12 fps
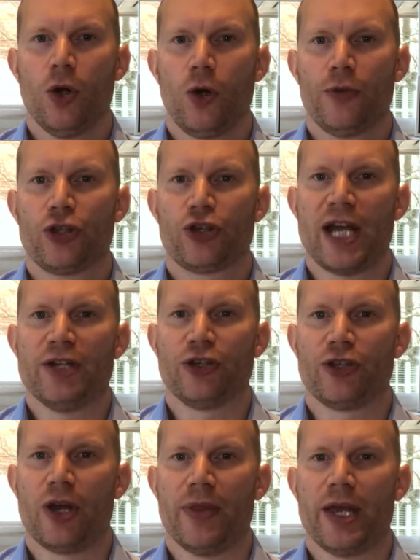Other
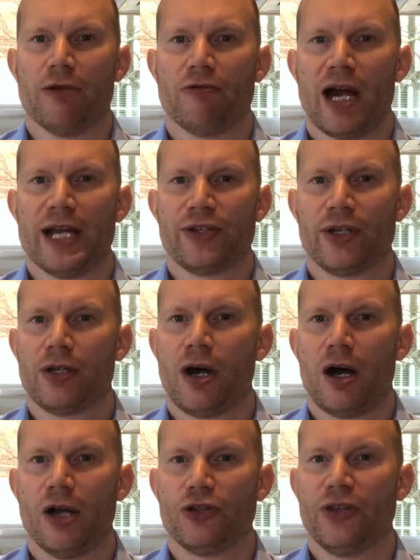changes on the horizon
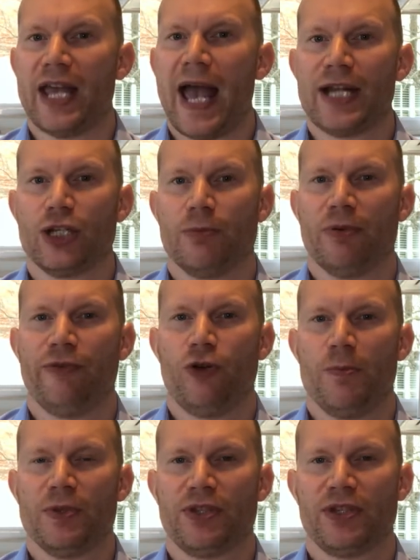are to the Energy
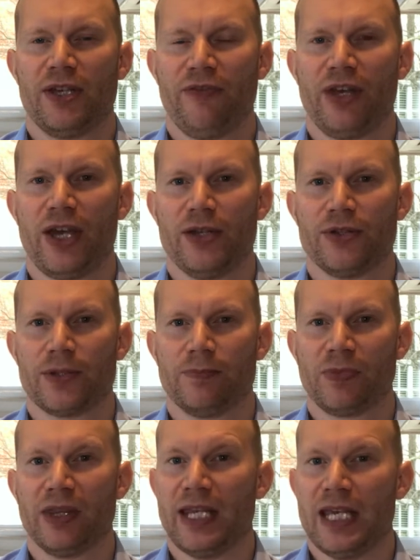Performance Certificate,
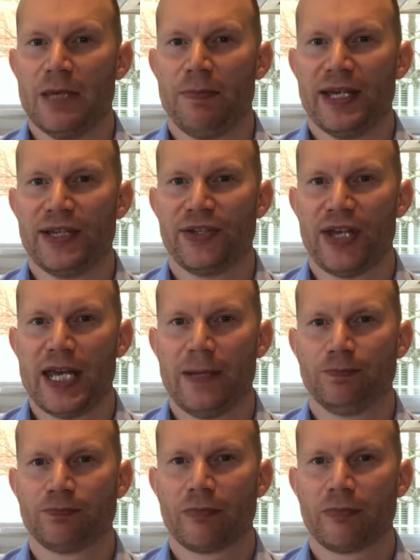the EPC.